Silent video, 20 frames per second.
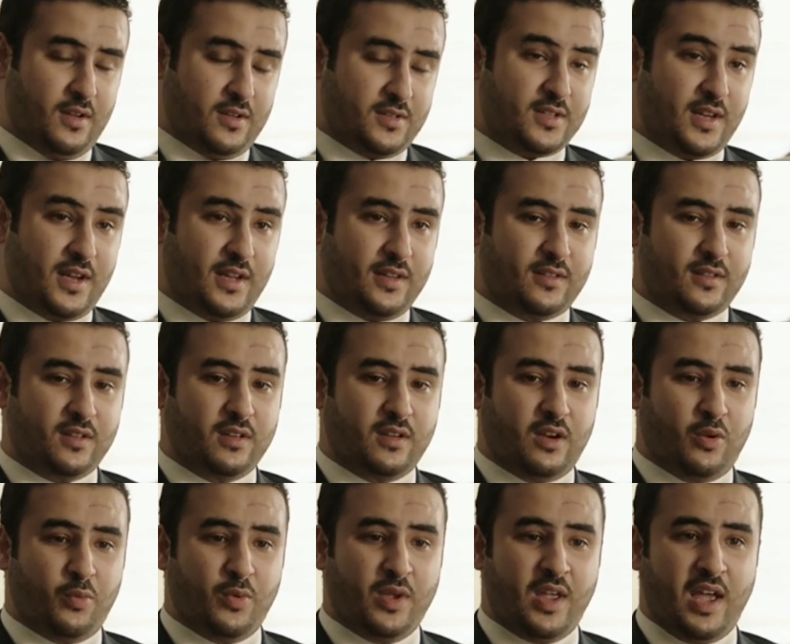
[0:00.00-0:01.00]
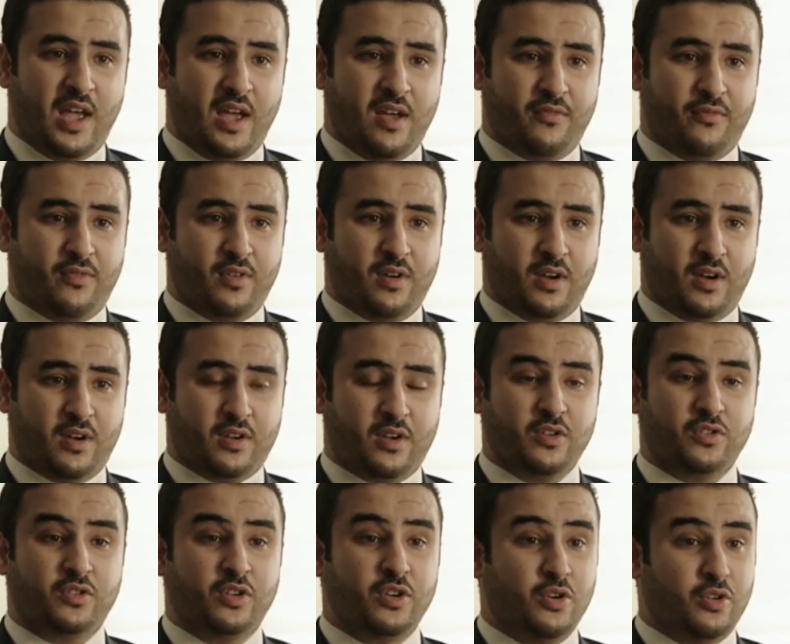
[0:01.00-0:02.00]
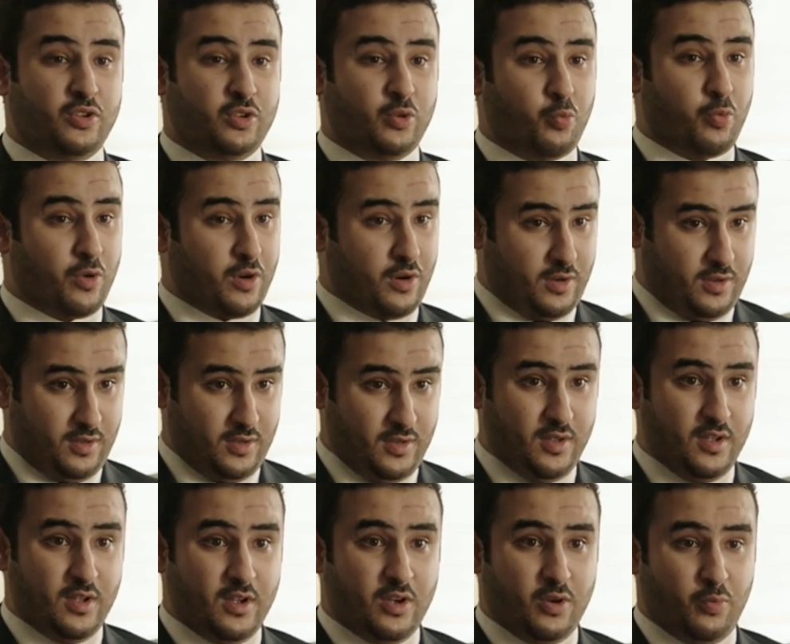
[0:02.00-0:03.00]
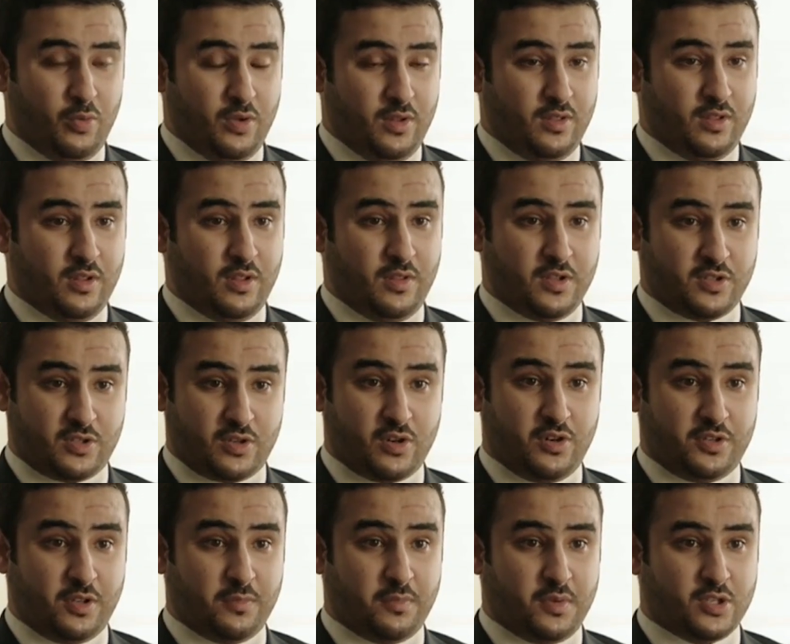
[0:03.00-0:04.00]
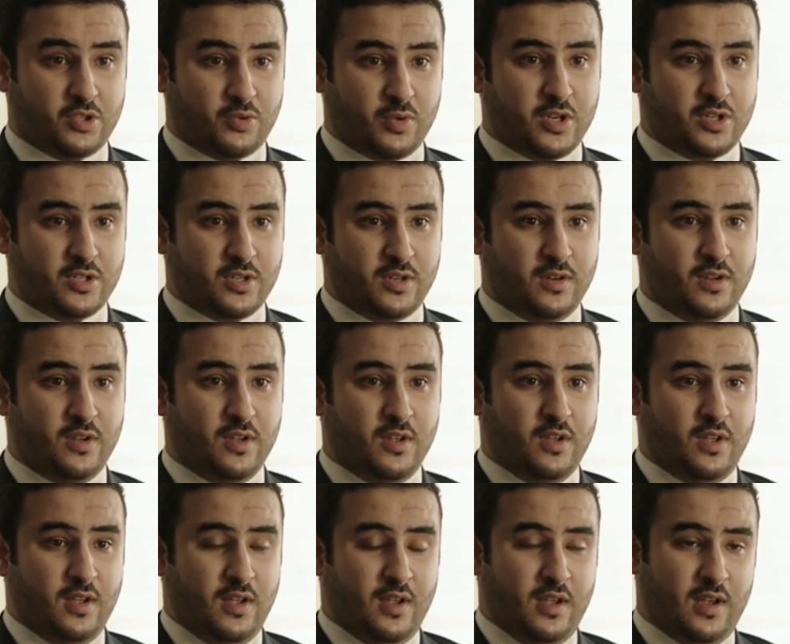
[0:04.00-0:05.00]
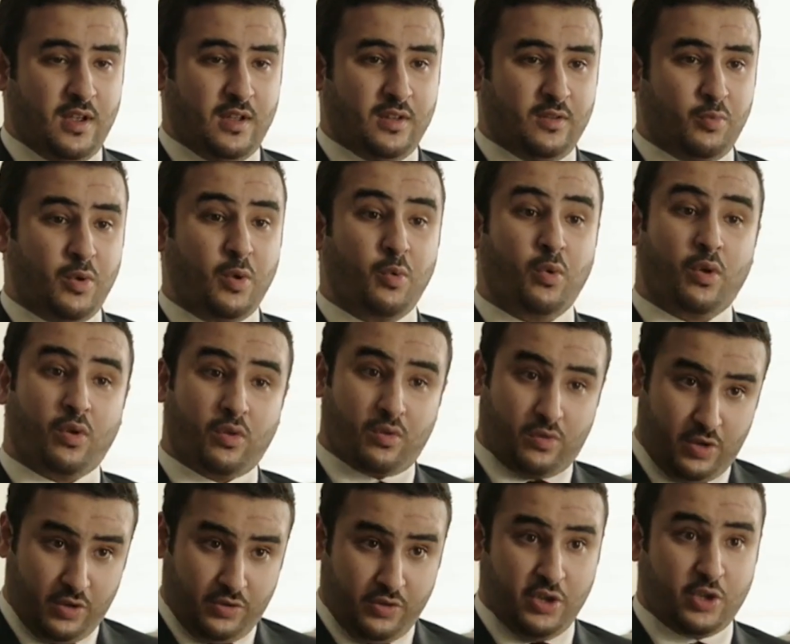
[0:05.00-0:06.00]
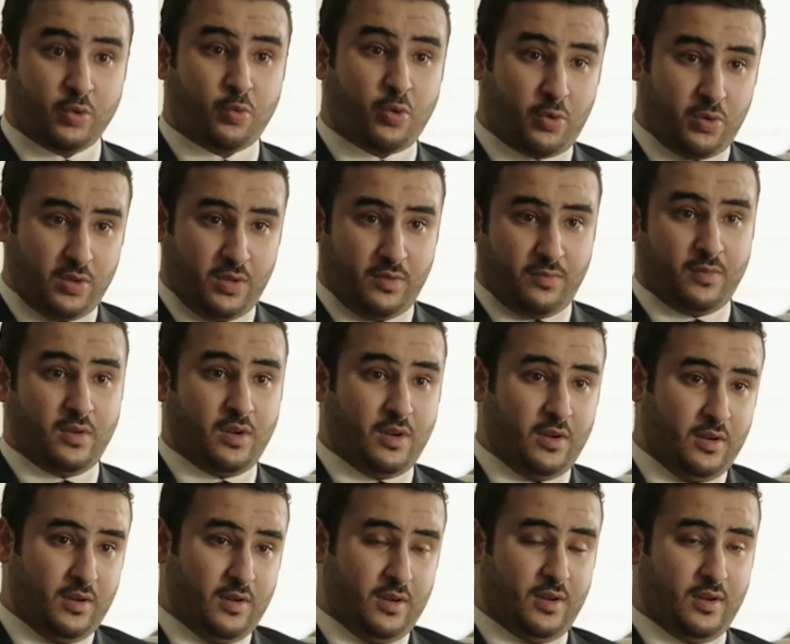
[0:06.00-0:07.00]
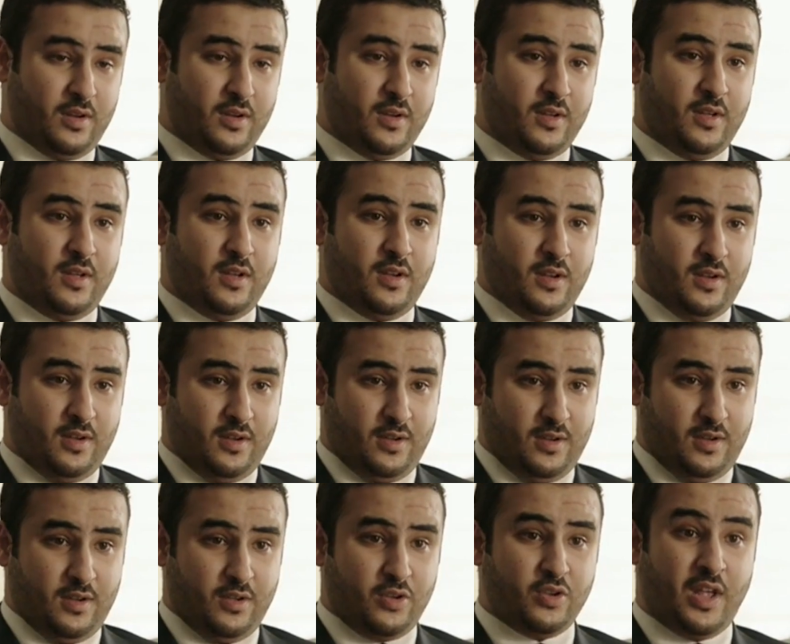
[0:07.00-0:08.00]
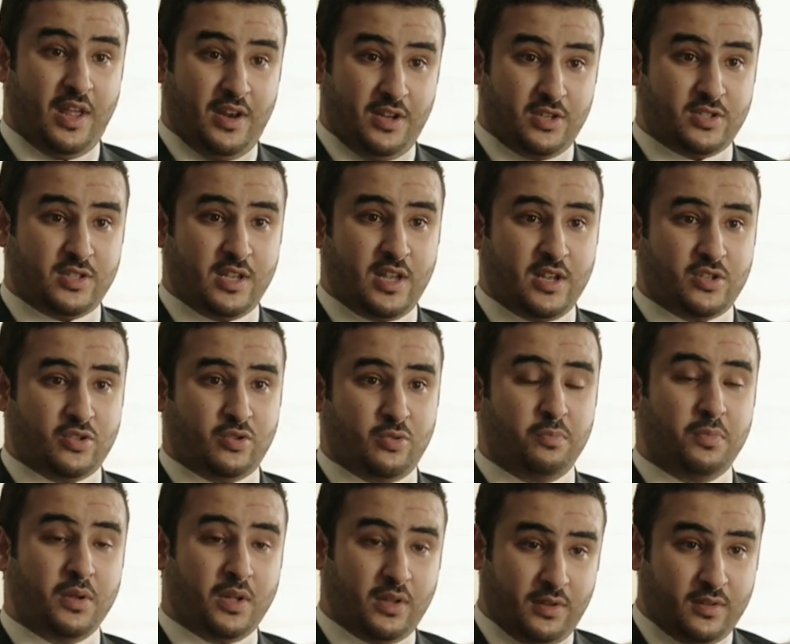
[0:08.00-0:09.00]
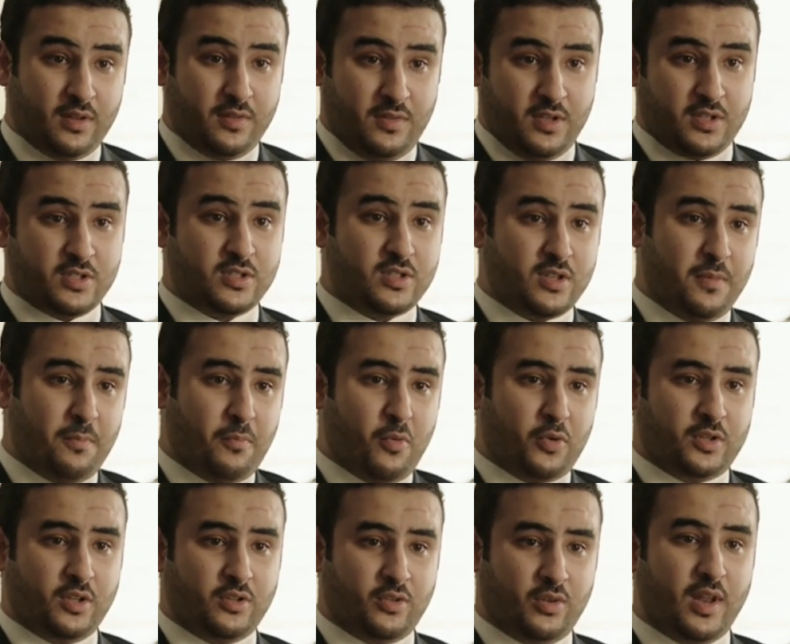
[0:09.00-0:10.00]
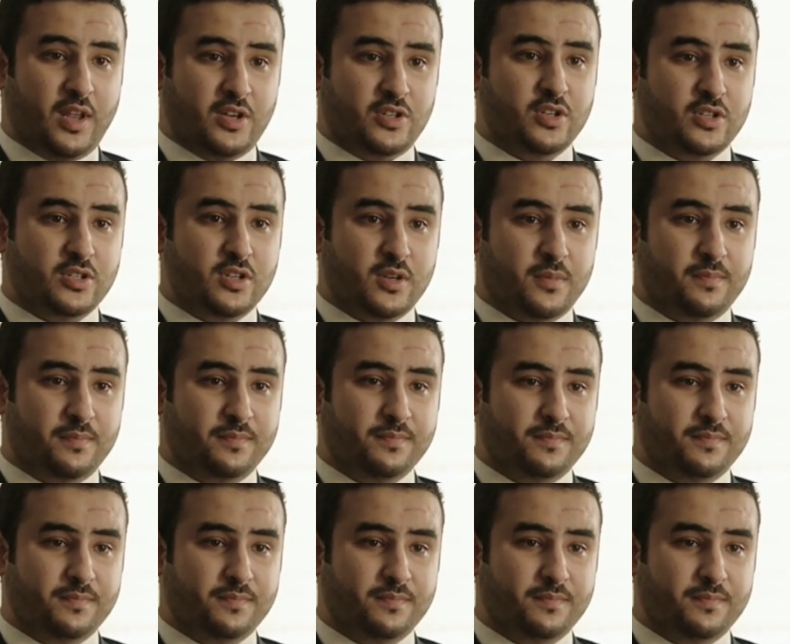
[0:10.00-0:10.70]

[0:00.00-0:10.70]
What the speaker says: side. We have continued to work with this current administration, and we will continue to work with the United States to build this important relationship.